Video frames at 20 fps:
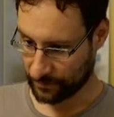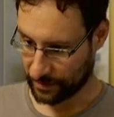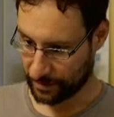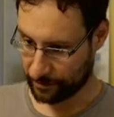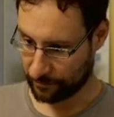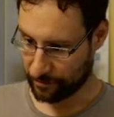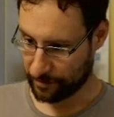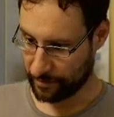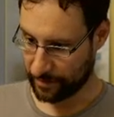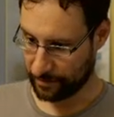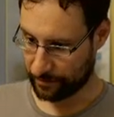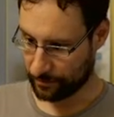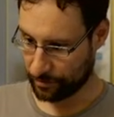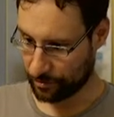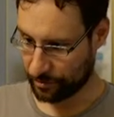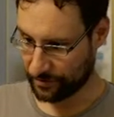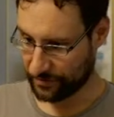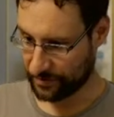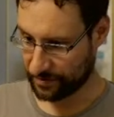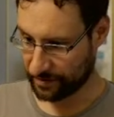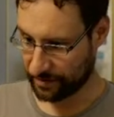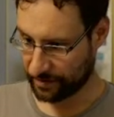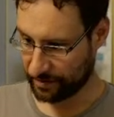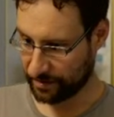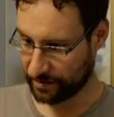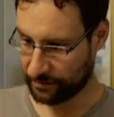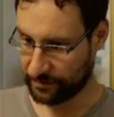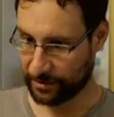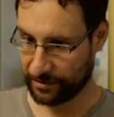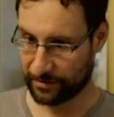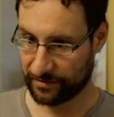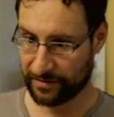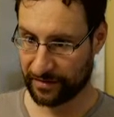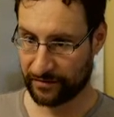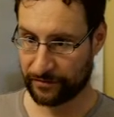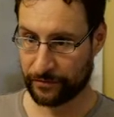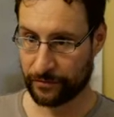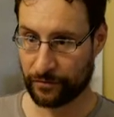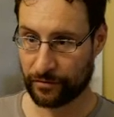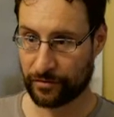I remember that I'd updated
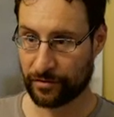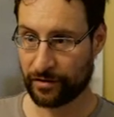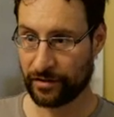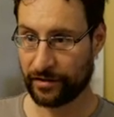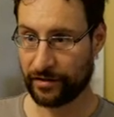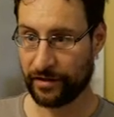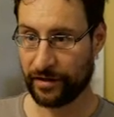it for